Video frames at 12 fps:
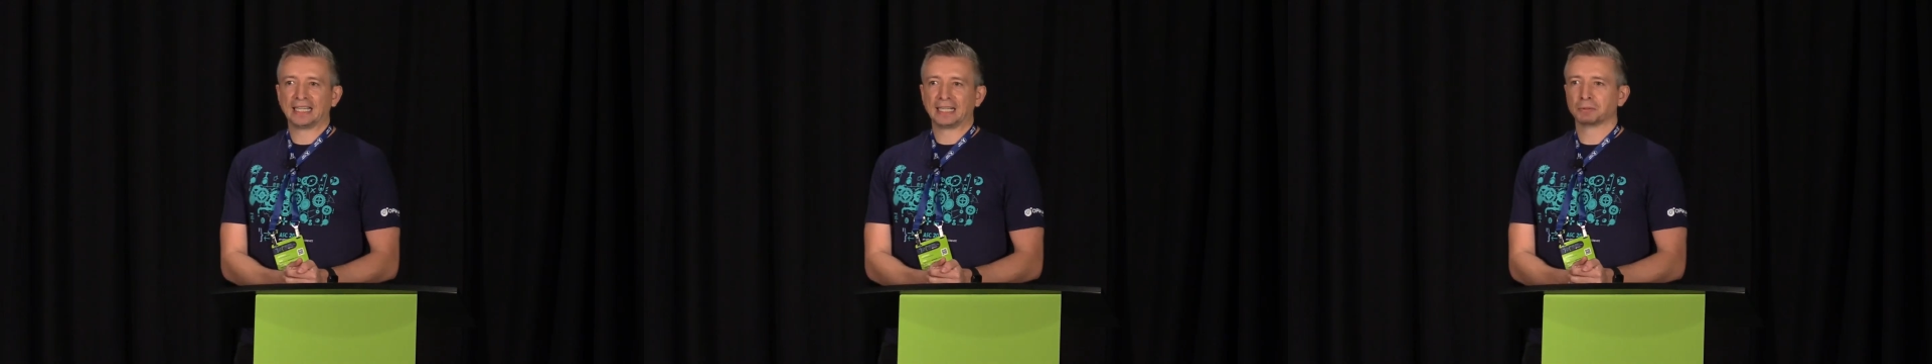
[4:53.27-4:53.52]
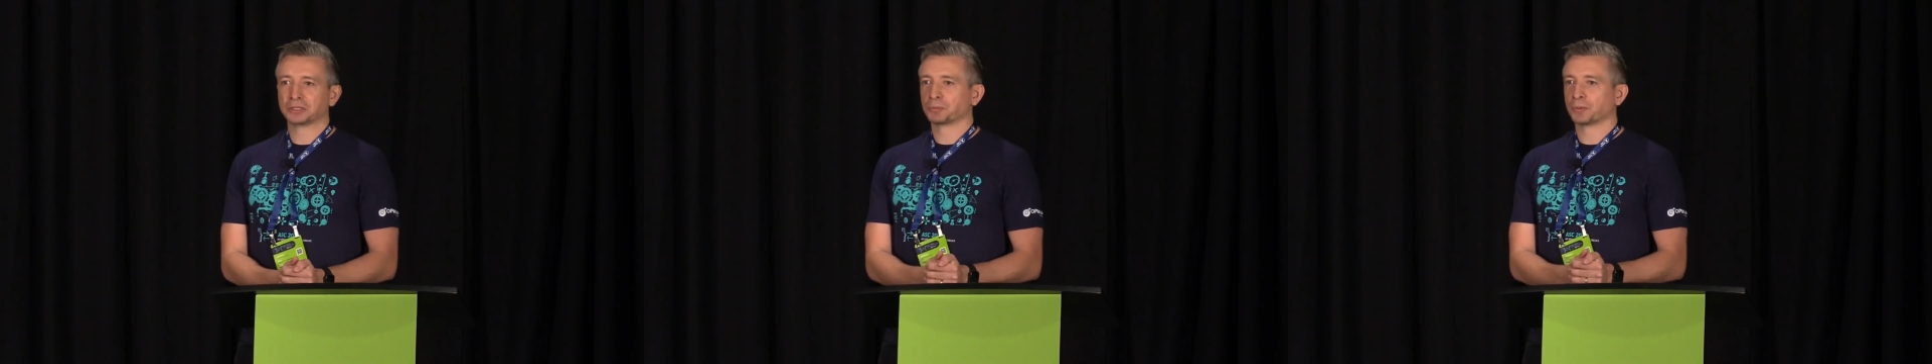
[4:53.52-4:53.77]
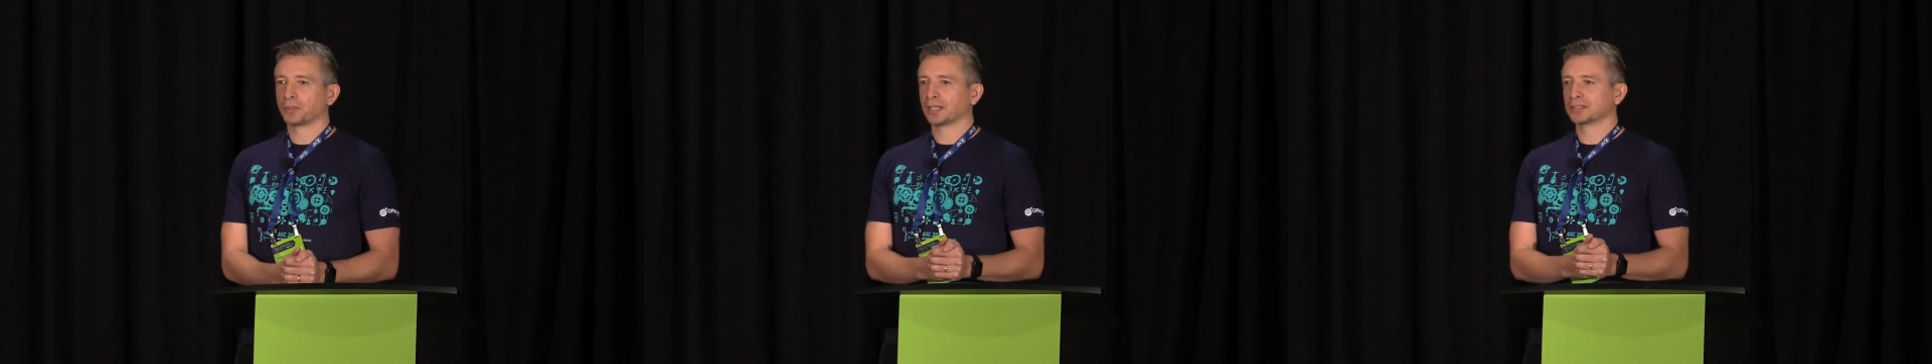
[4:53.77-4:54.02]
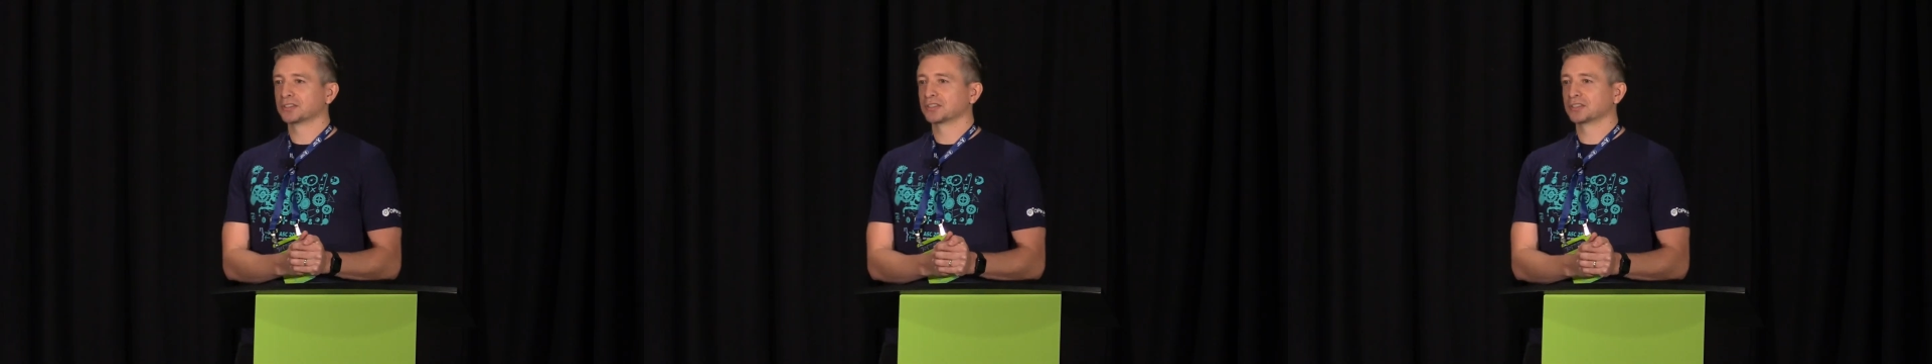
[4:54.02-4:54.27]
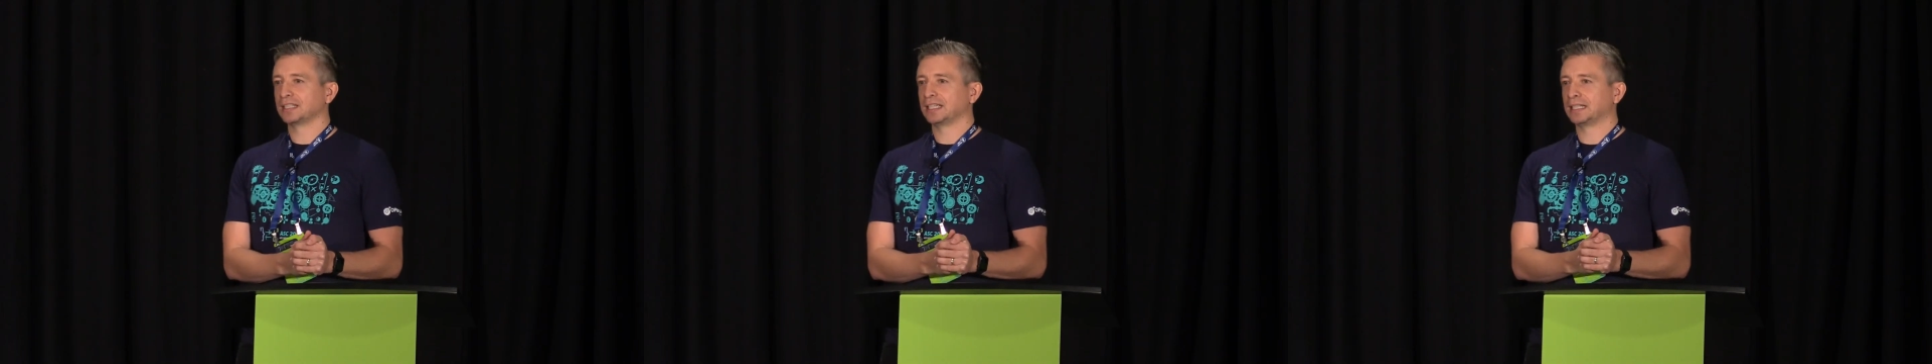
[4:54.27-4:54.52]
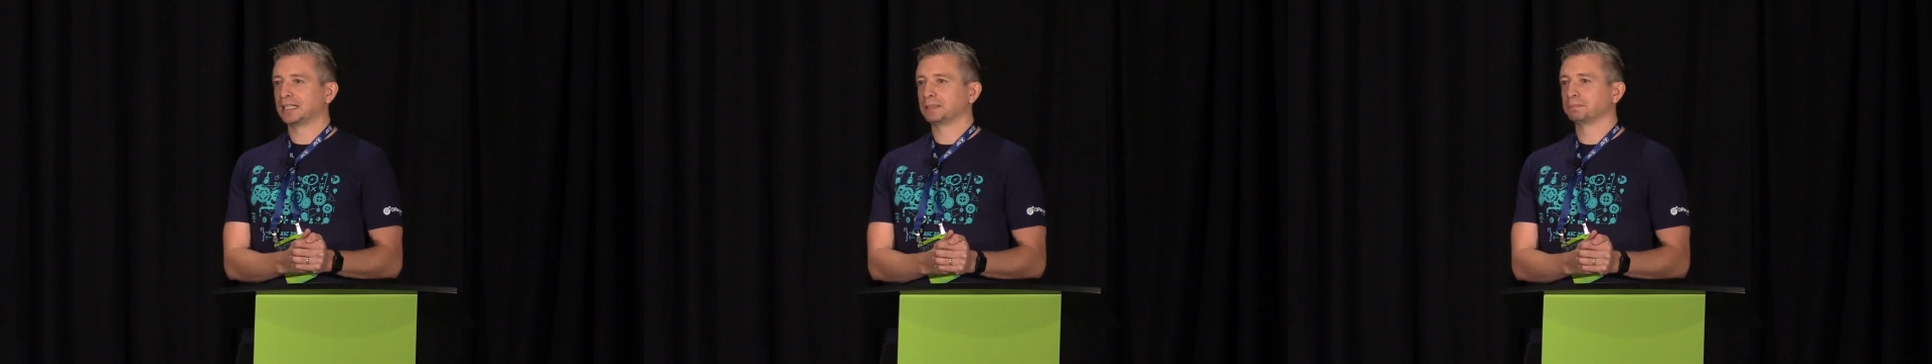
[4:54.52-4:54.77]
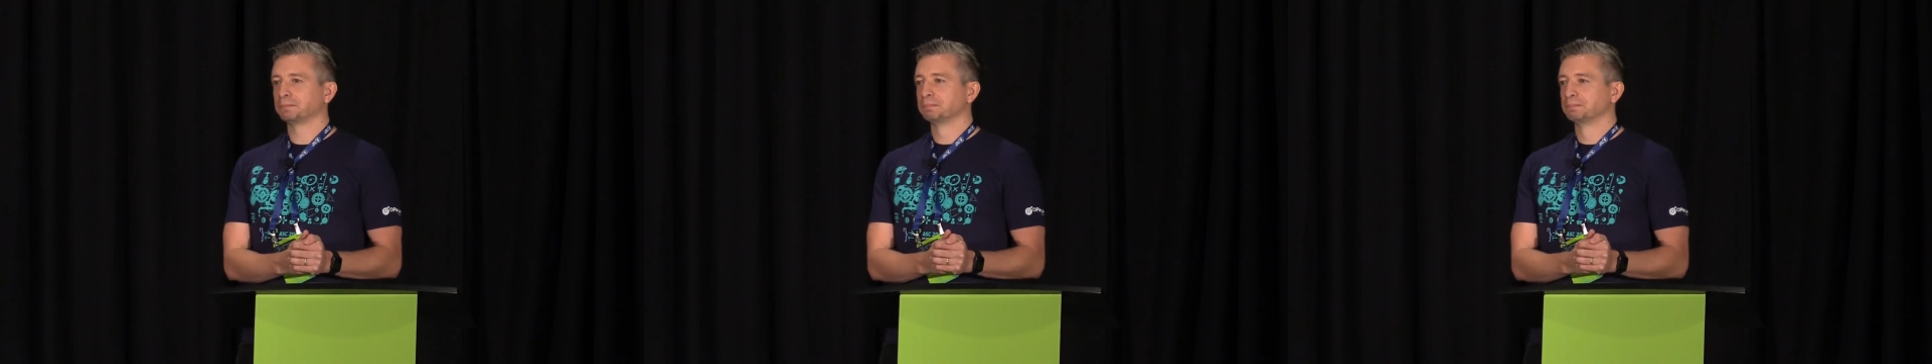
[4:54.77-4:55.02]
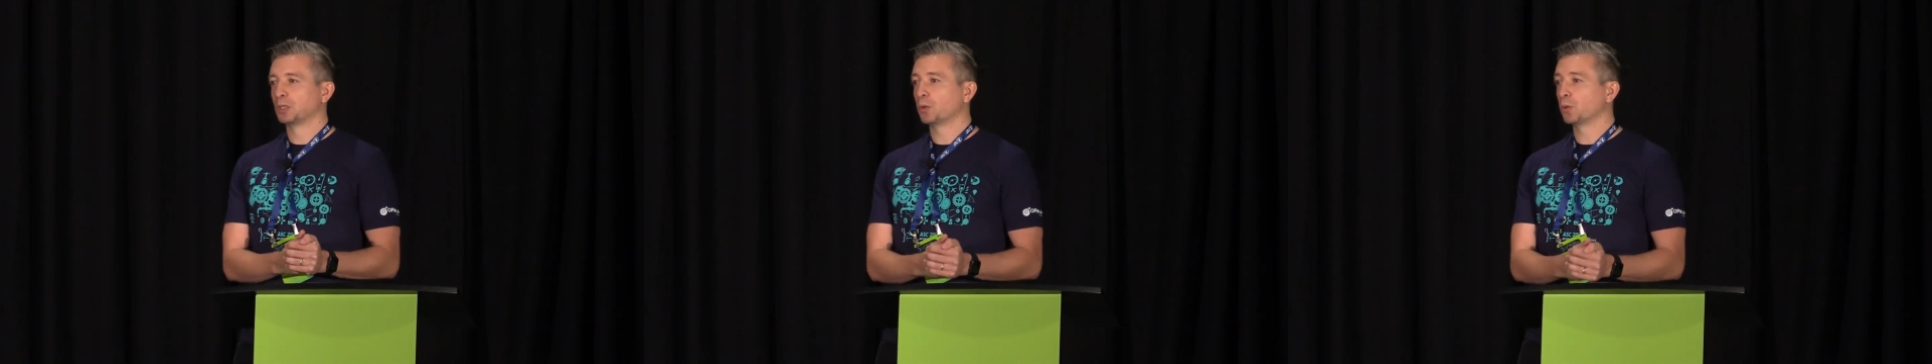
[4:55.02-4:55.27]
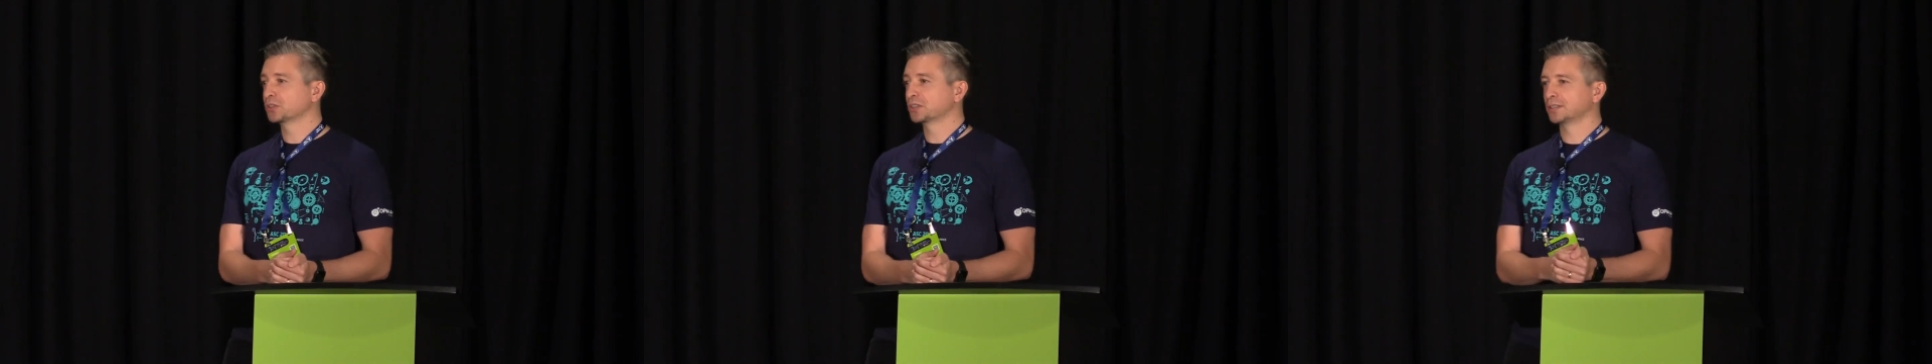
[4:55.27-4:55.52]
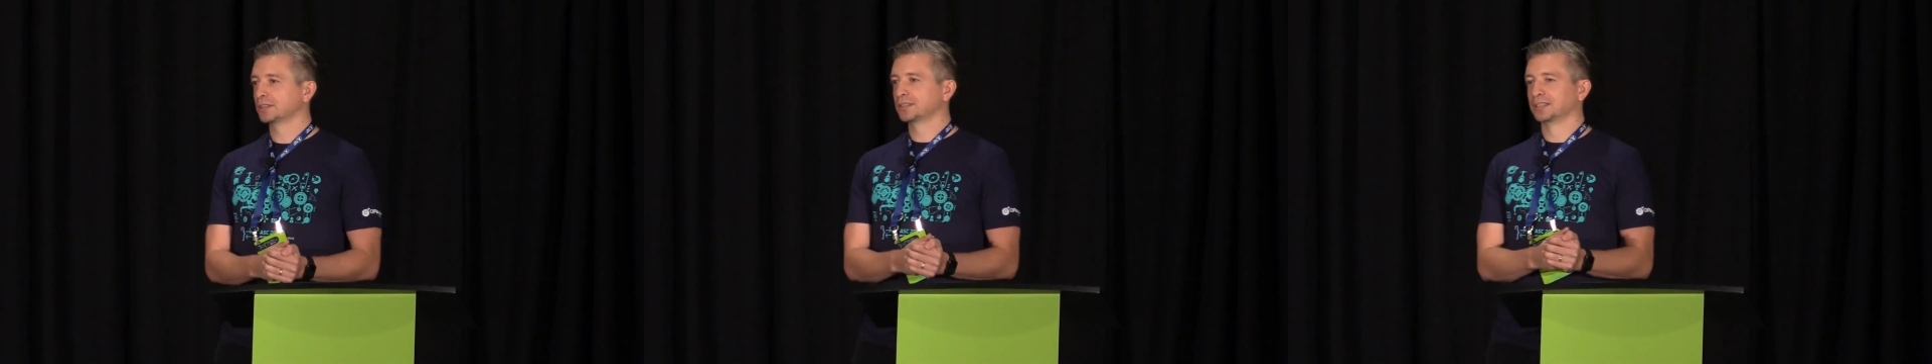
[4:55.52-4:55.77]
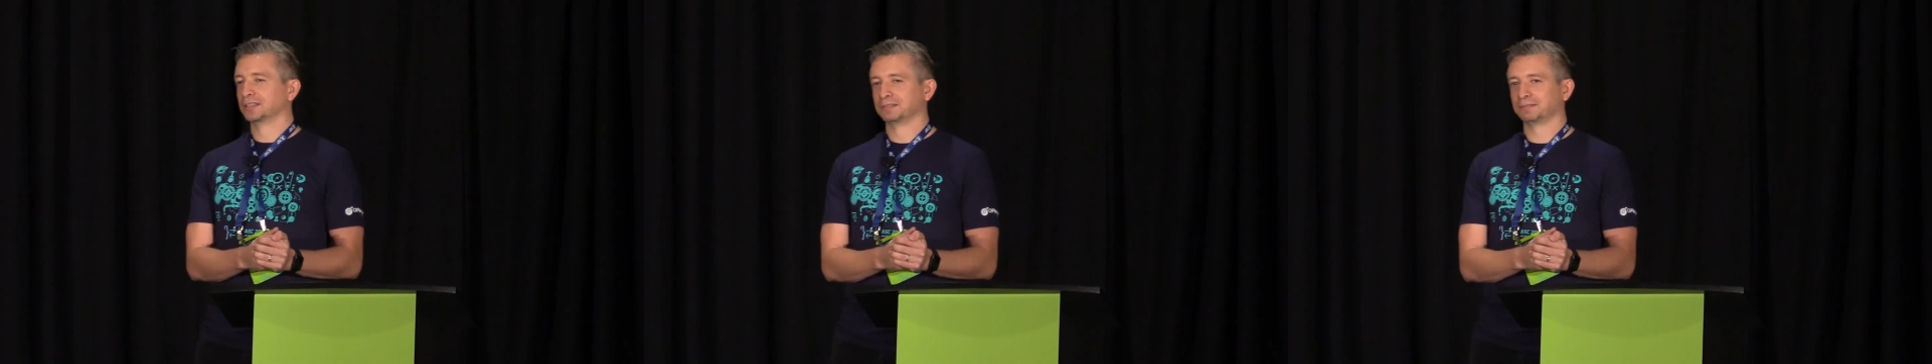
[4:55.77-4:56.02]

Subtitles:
which was hosted